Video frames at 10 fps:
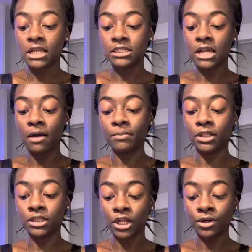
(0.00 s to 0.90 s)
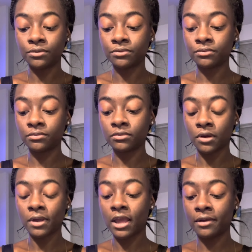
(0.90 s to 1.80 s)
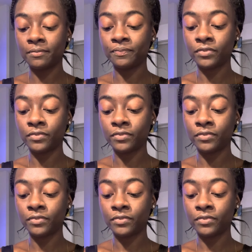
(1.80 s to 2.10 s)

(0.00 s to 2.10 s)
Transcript: down below okay